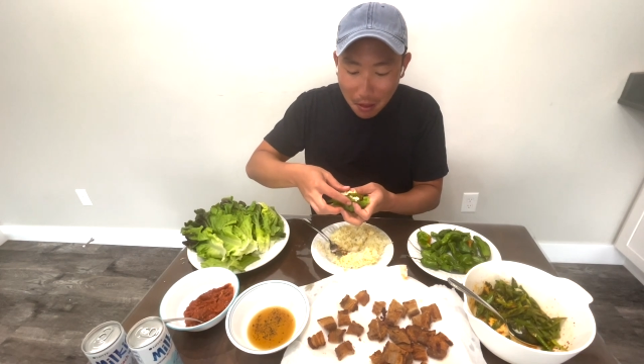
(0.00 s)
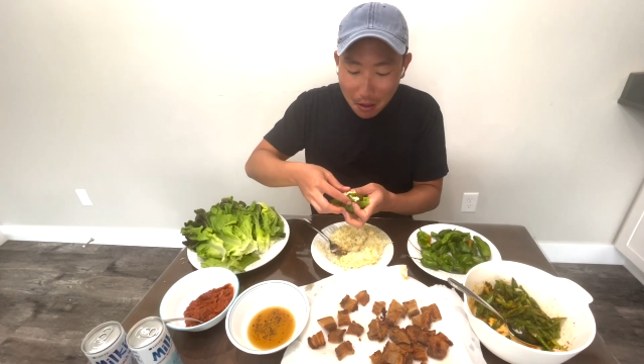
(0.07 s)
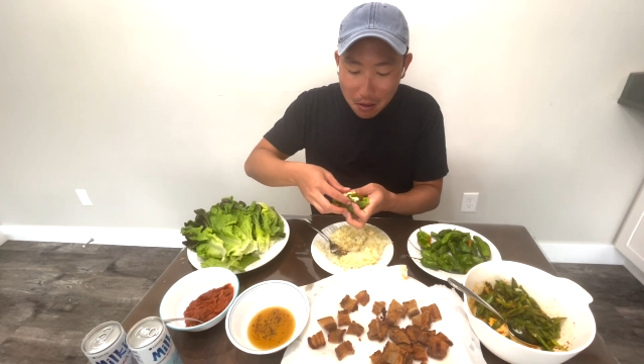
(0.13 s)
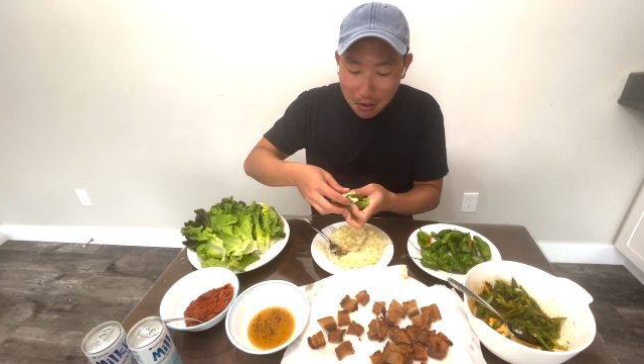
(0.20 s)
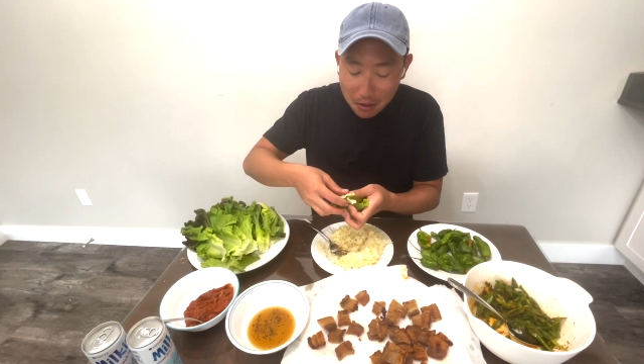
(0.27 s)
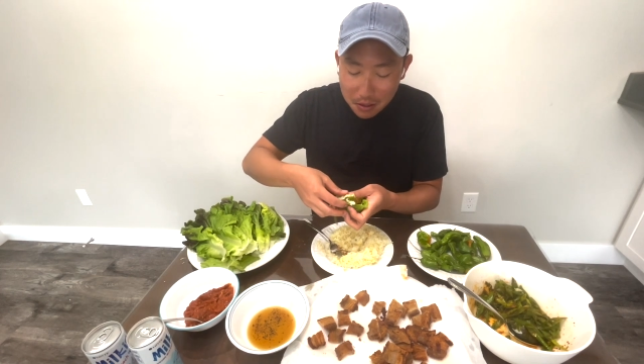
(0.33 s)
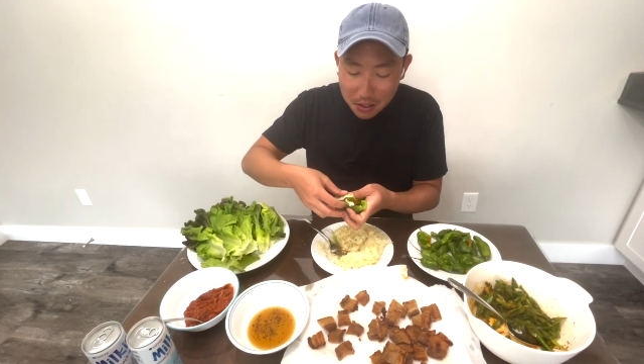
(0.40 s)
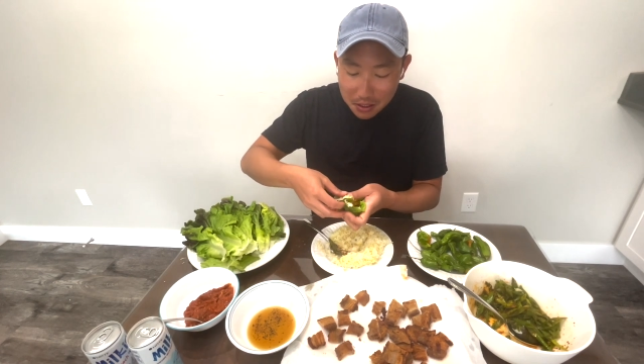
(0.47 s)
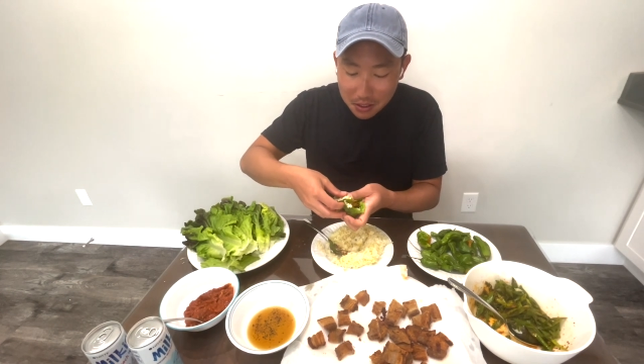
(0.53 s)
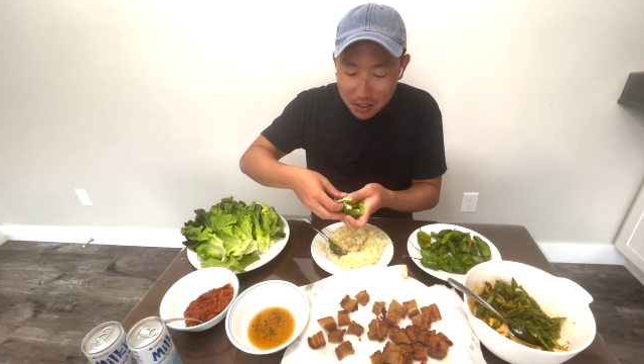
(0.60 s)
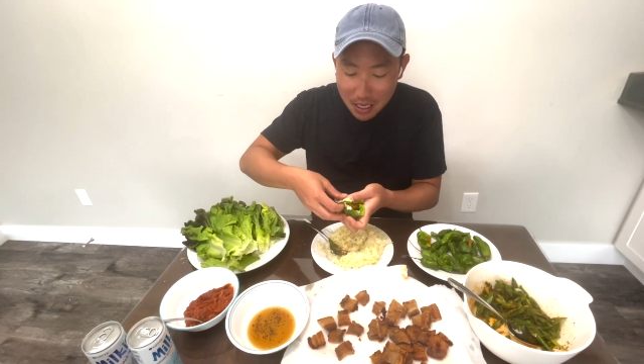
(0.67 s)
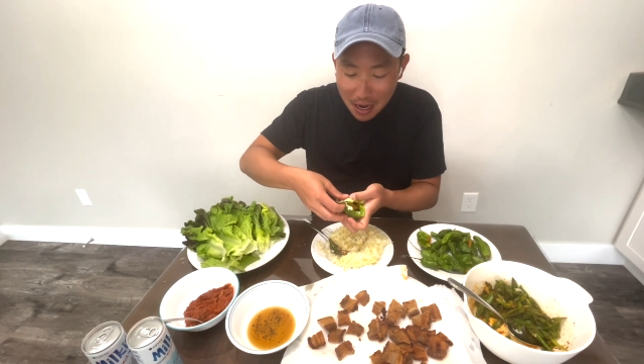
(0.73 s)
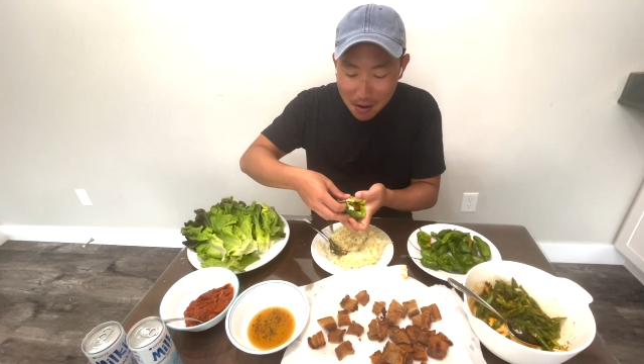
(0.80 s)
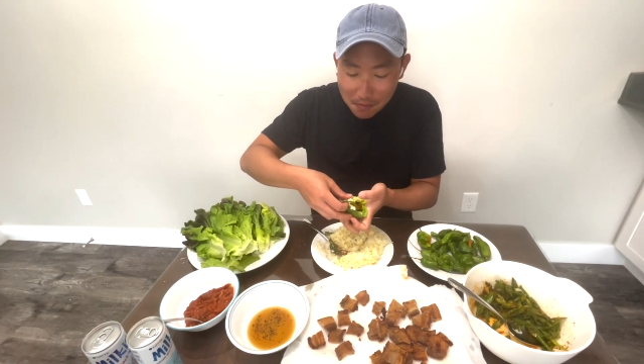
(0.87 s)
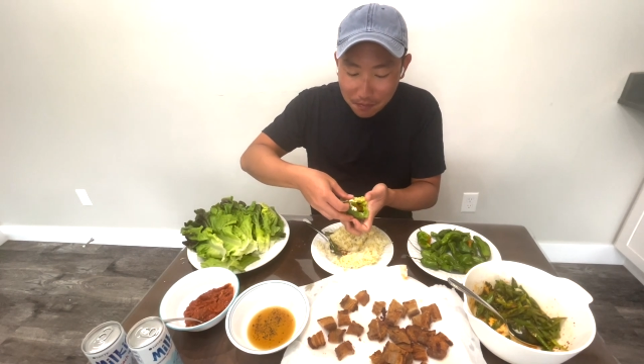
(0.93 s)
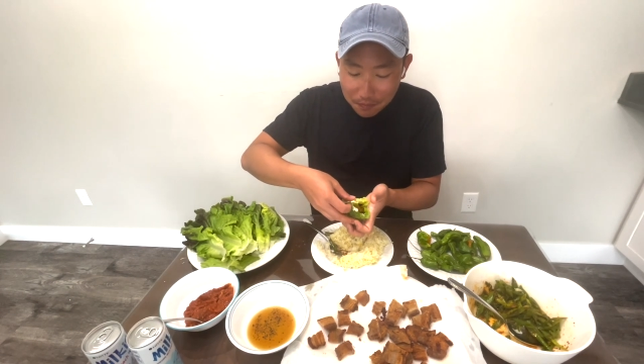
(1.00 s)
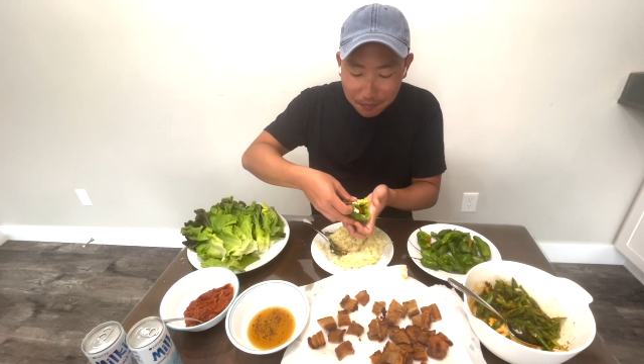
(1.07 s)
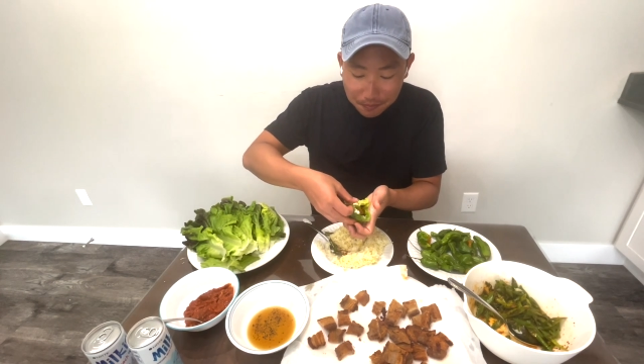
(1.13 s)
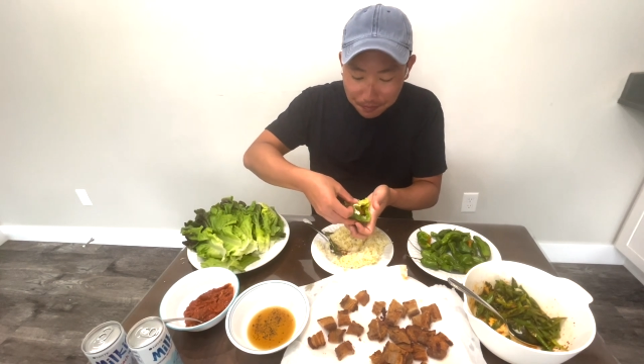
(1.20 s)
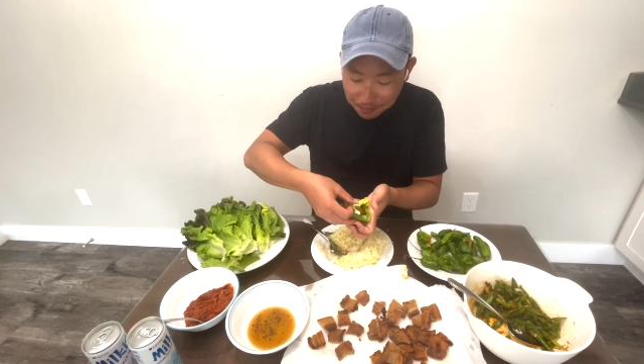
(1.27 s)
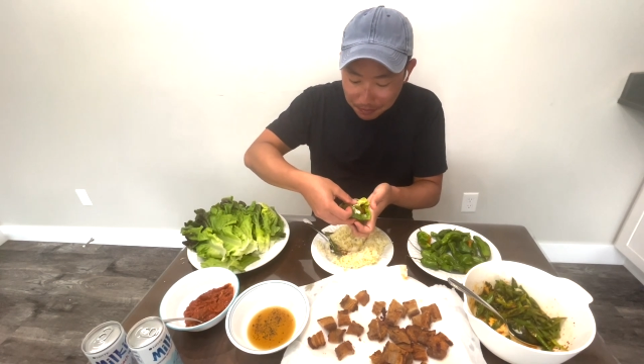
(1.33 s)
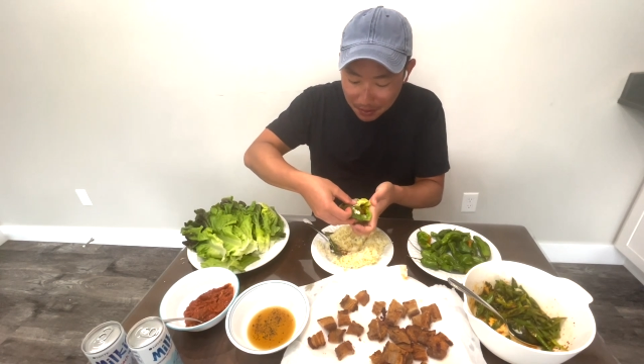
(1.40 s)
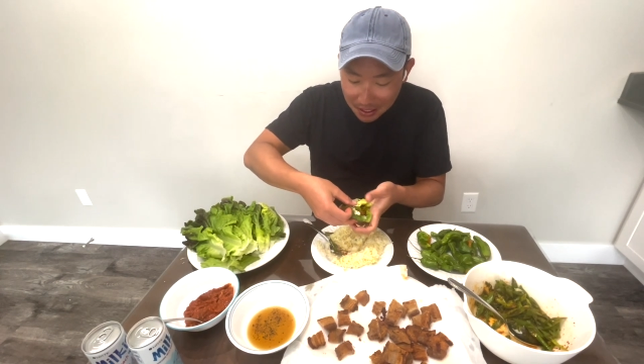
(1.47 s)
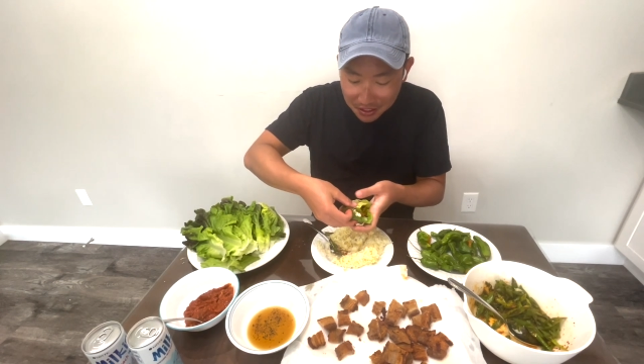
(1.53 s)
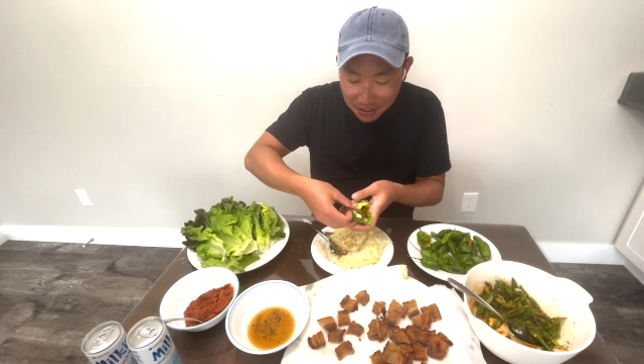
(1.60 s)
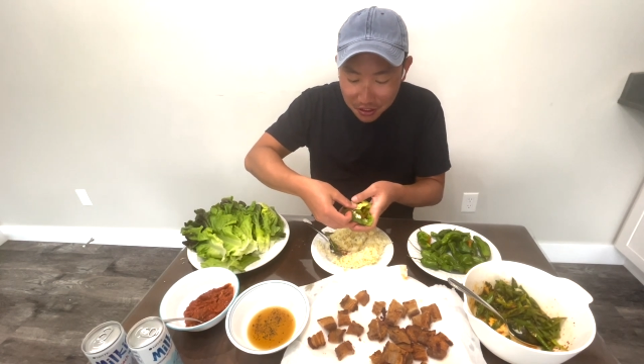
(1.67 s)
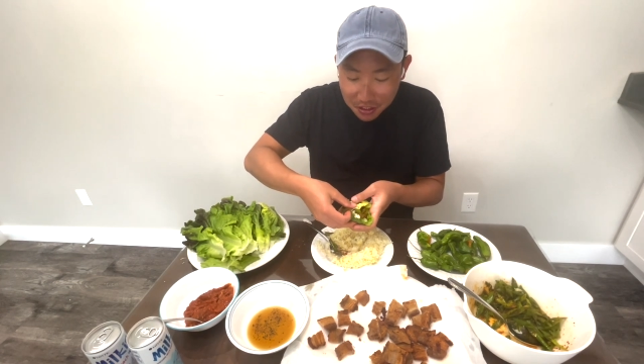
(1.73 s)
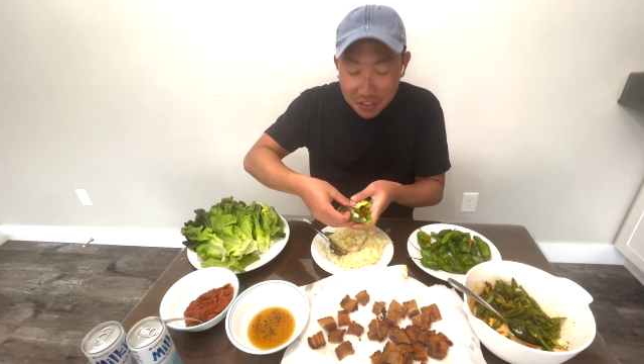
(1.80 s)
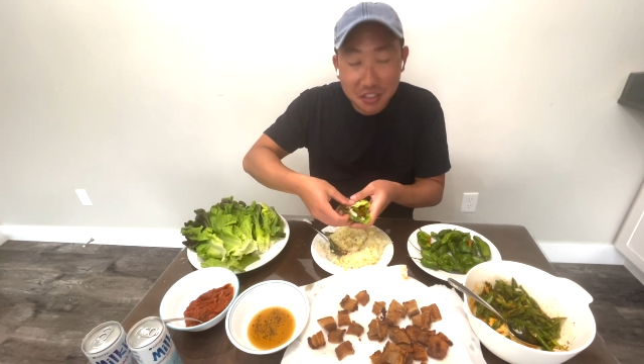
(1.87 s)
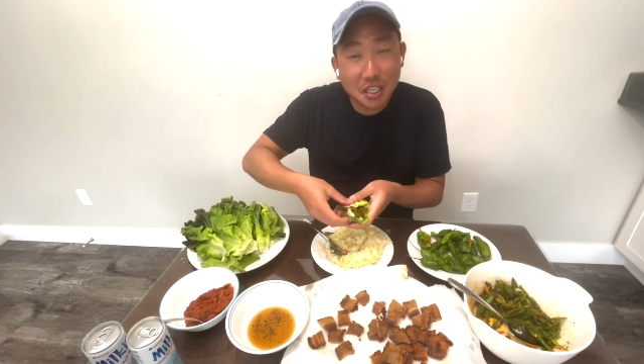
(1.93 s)
Oh, it's
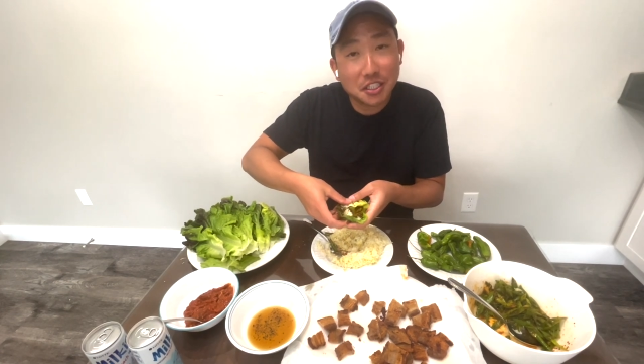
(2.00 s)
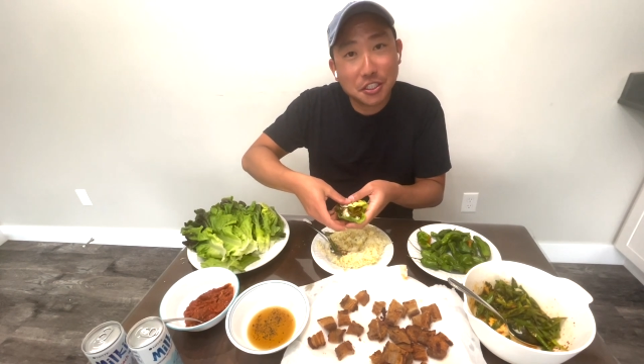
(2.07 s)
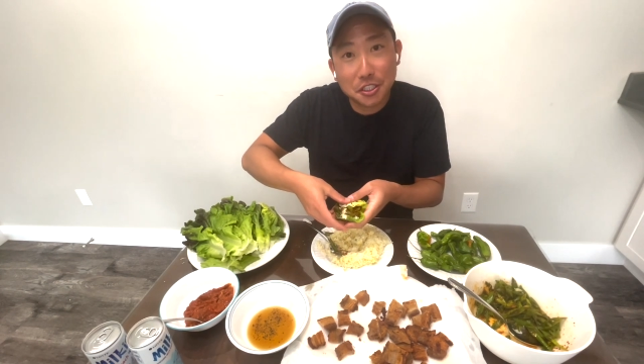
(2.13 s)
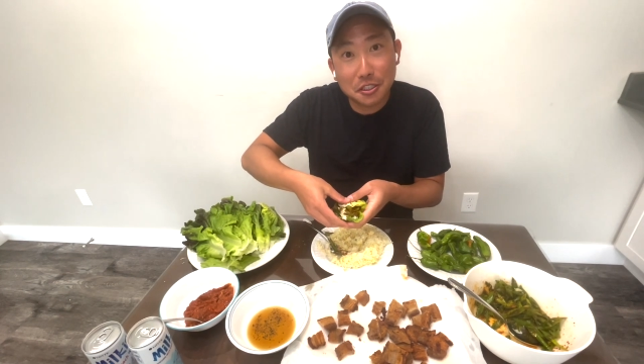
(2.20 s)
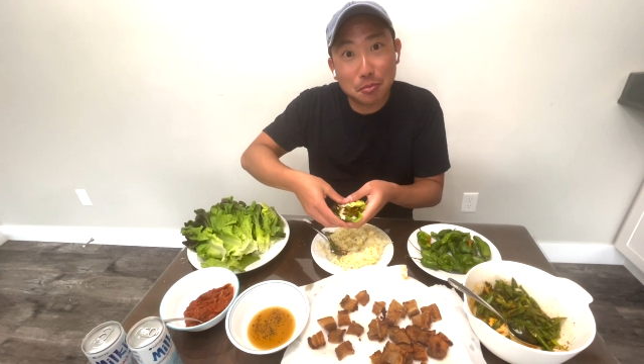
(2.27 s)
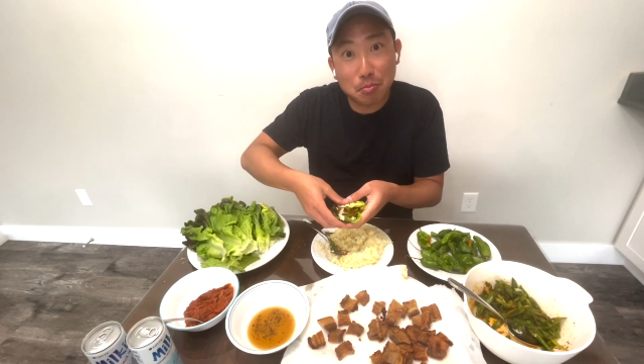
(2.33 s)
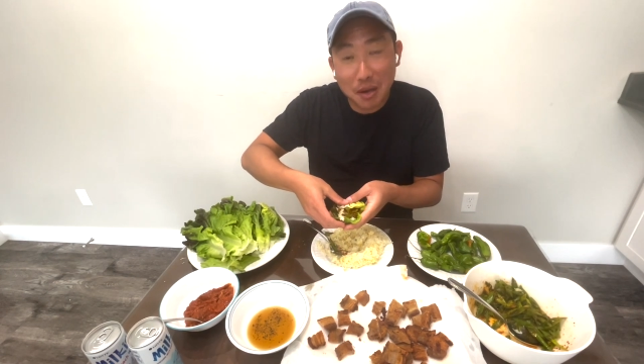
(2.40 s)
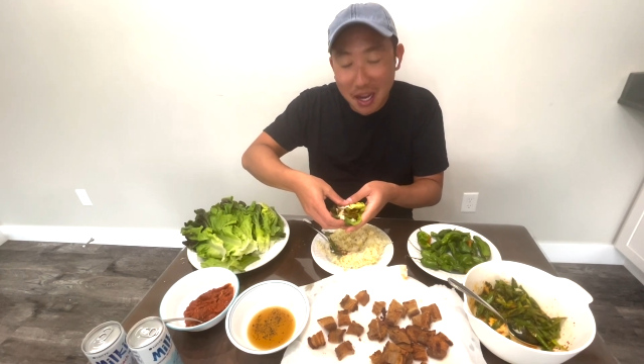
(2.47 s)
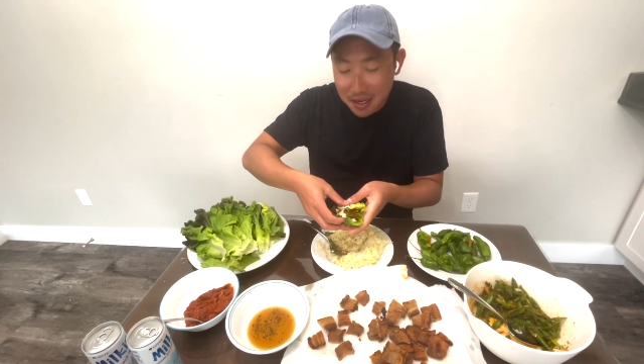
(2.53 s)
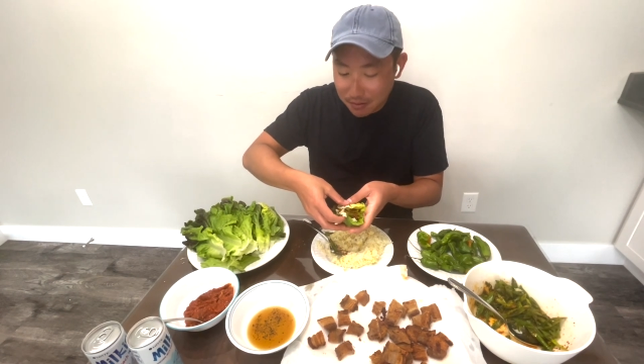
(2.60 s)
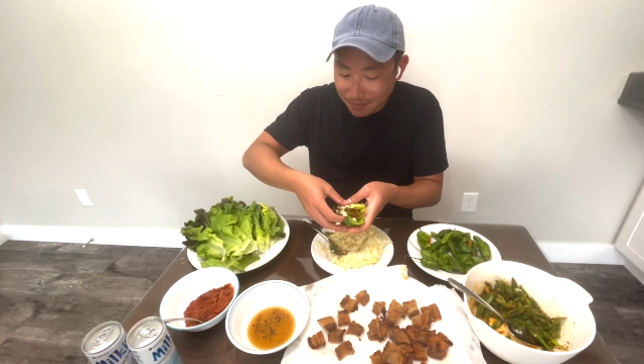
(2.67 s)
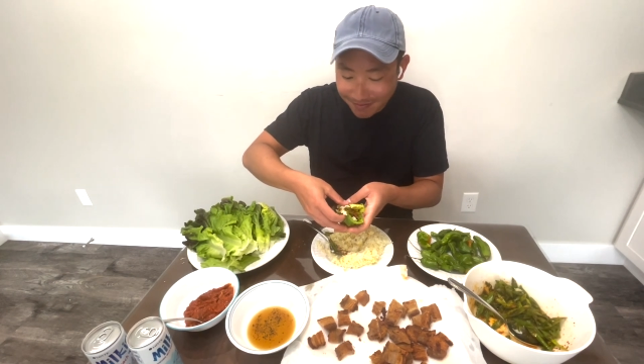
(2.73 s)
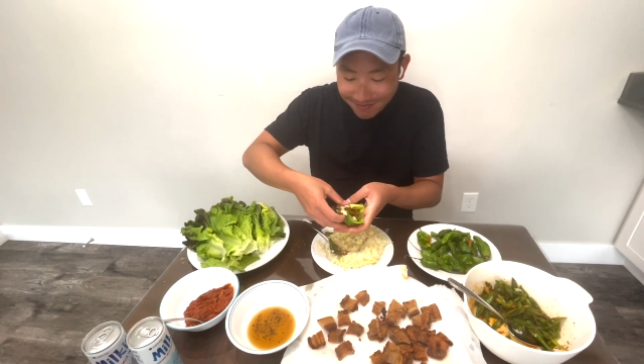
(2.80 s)
just such a good bite.